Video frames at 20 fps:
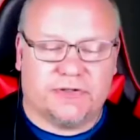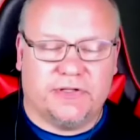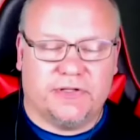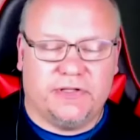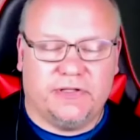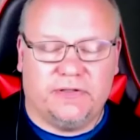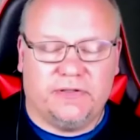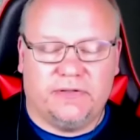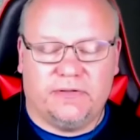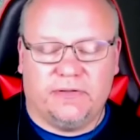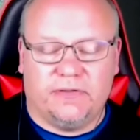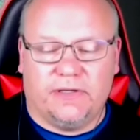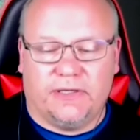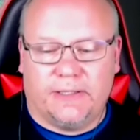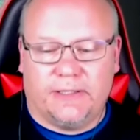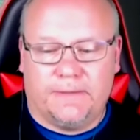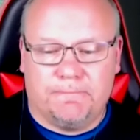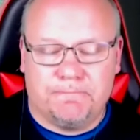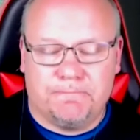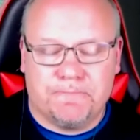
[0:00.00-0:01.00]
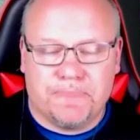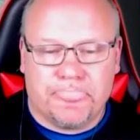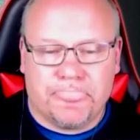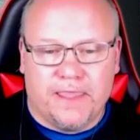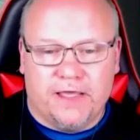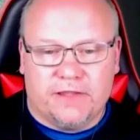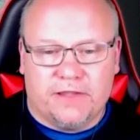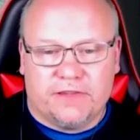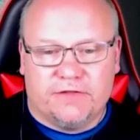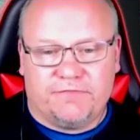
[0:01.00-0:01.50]
The
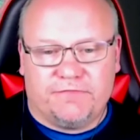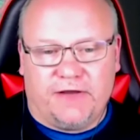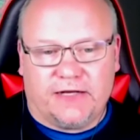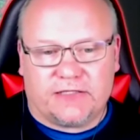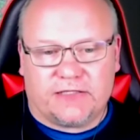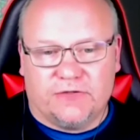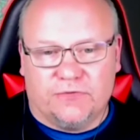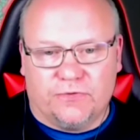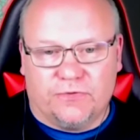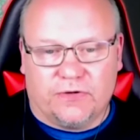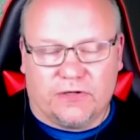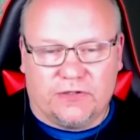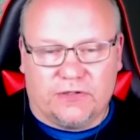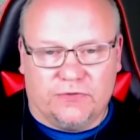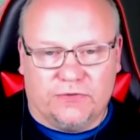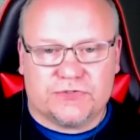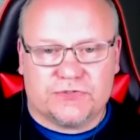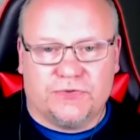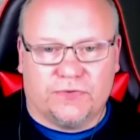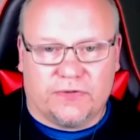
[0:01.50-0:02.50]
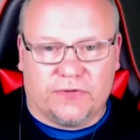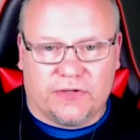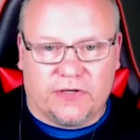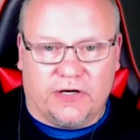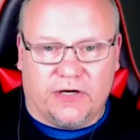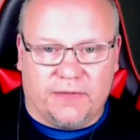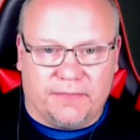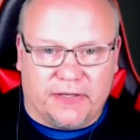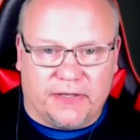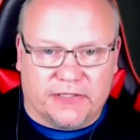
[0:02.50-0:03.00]
fact that we're a close quarter
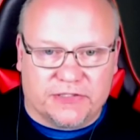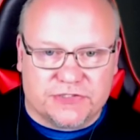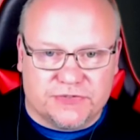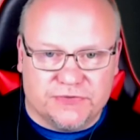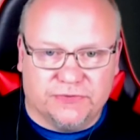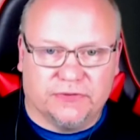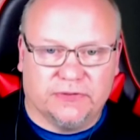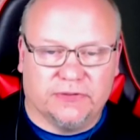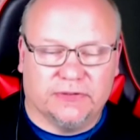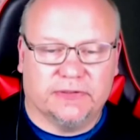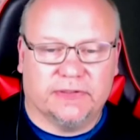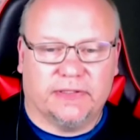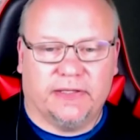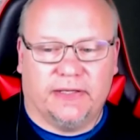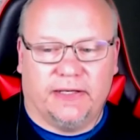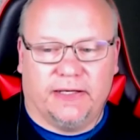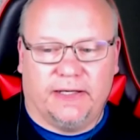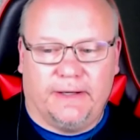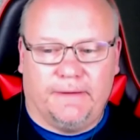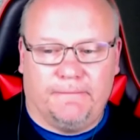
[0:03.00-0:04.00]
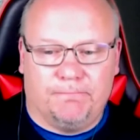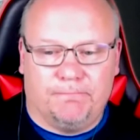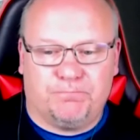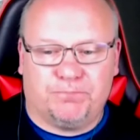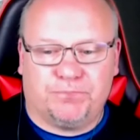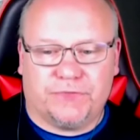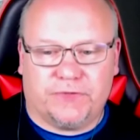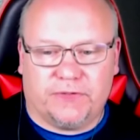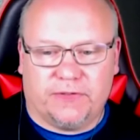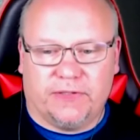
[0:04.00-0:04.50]
combat school,
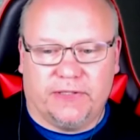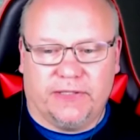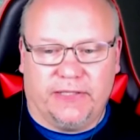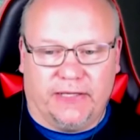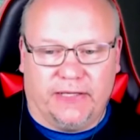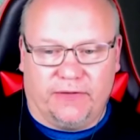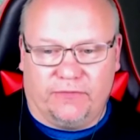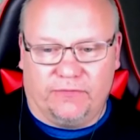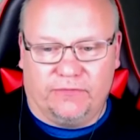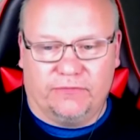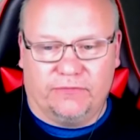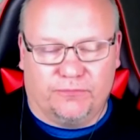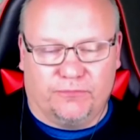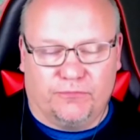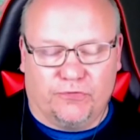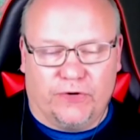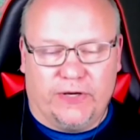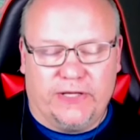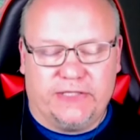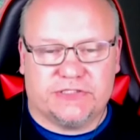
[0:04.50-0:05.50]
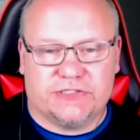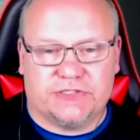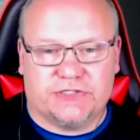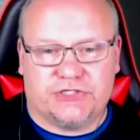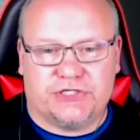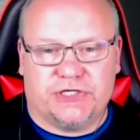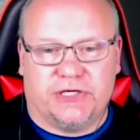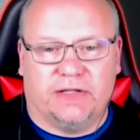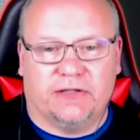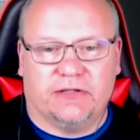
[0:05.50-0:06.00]
again, raises the
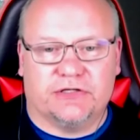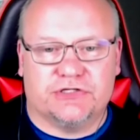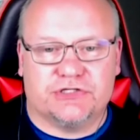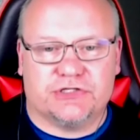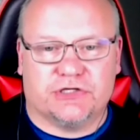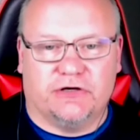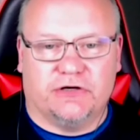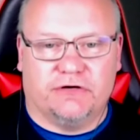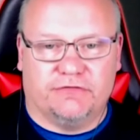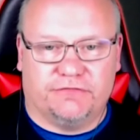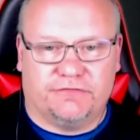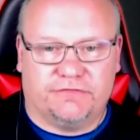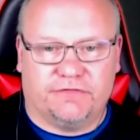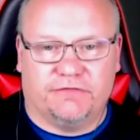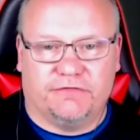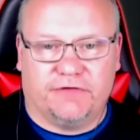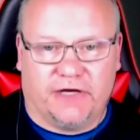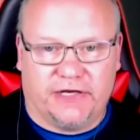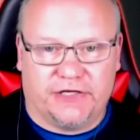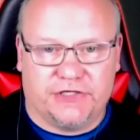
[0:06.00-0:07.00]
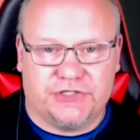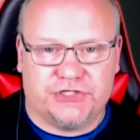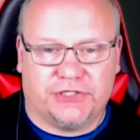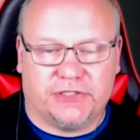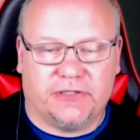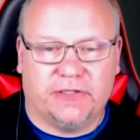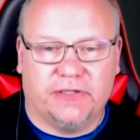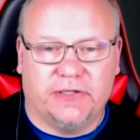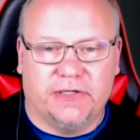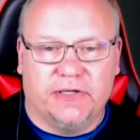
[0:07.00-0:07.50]
challenge of
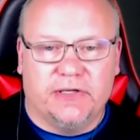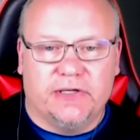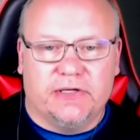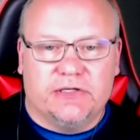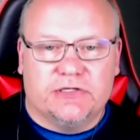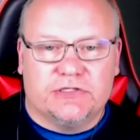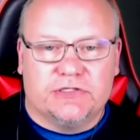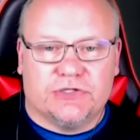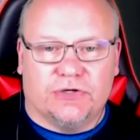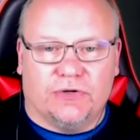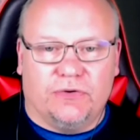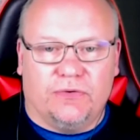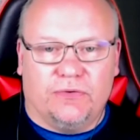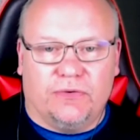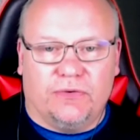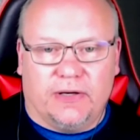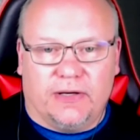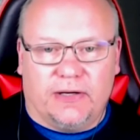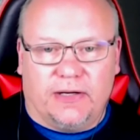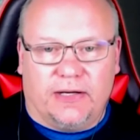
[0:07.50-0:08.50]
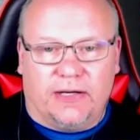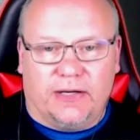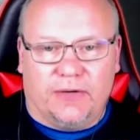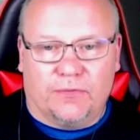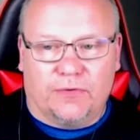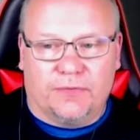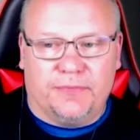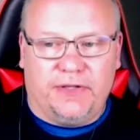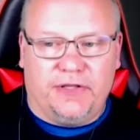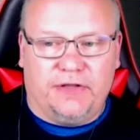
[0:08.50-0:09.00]
hygiene. So
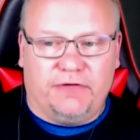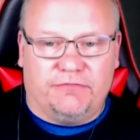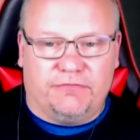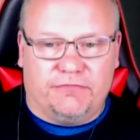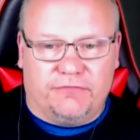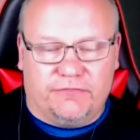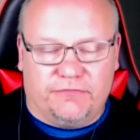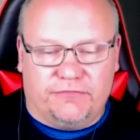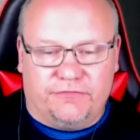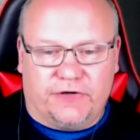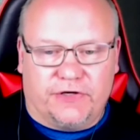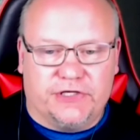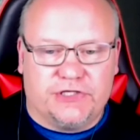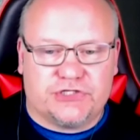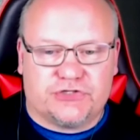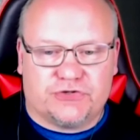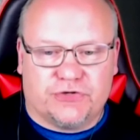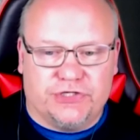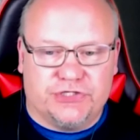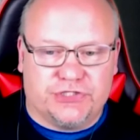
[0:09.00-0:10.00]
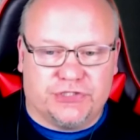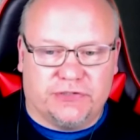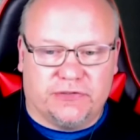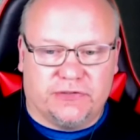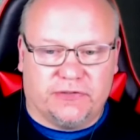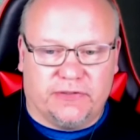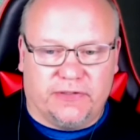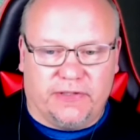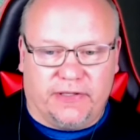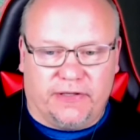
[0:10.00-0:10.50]
we're being very
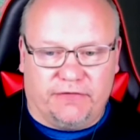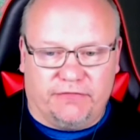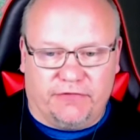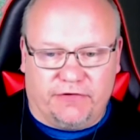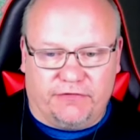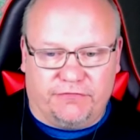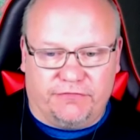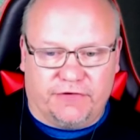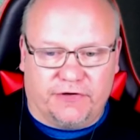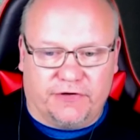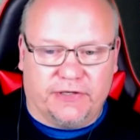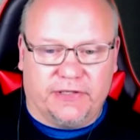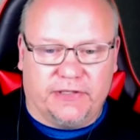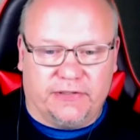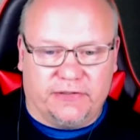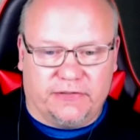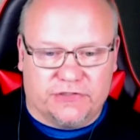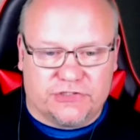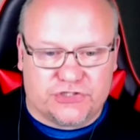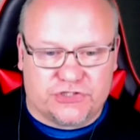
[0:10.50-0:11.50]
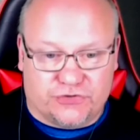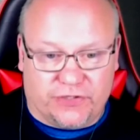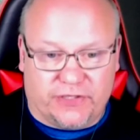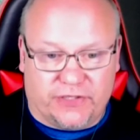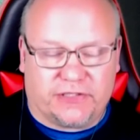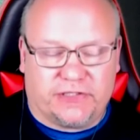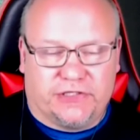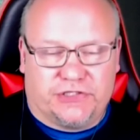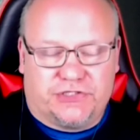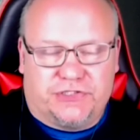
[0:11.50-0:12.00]
stringent and very
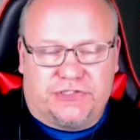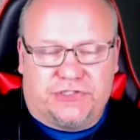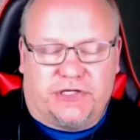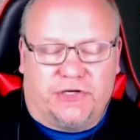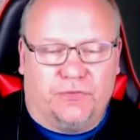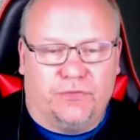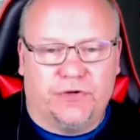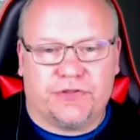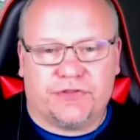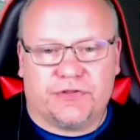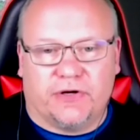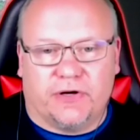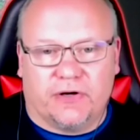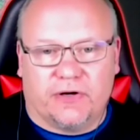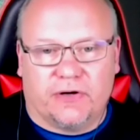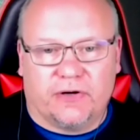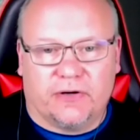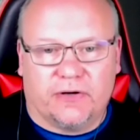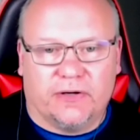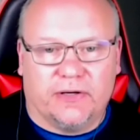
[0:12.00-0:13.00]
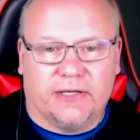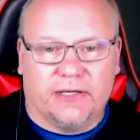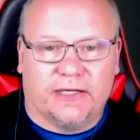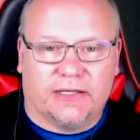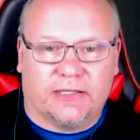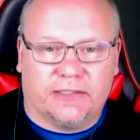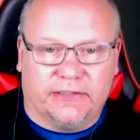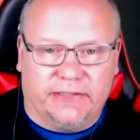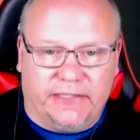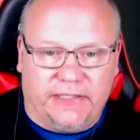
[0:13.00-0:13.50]
strict, I should say, with
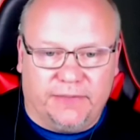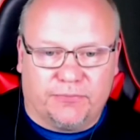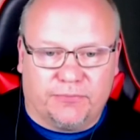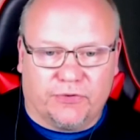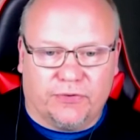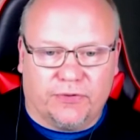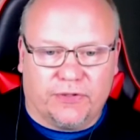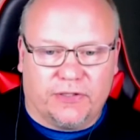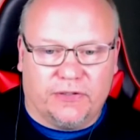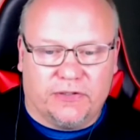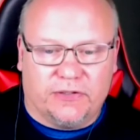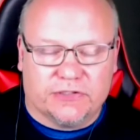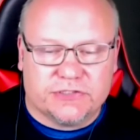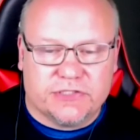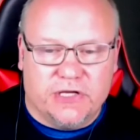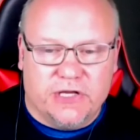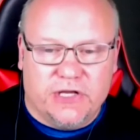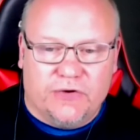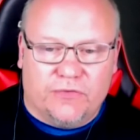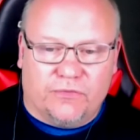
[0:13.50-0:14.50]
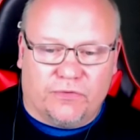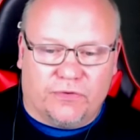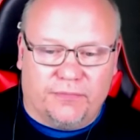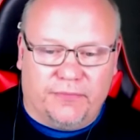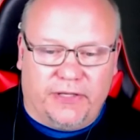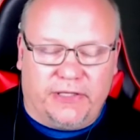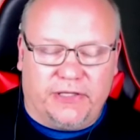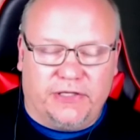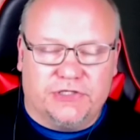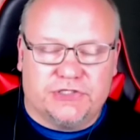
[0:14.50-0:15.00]
our cleaning protocols. We're
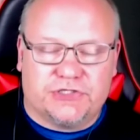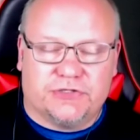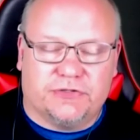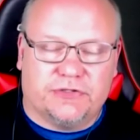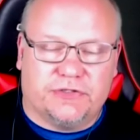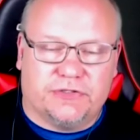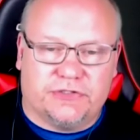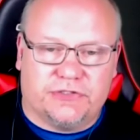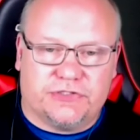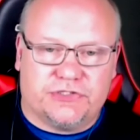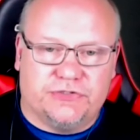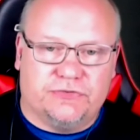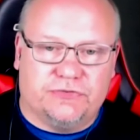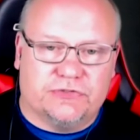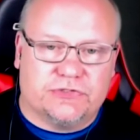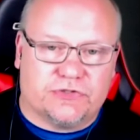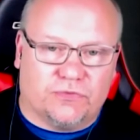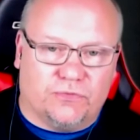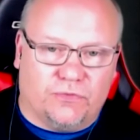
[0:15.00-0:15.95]
making sure that the students are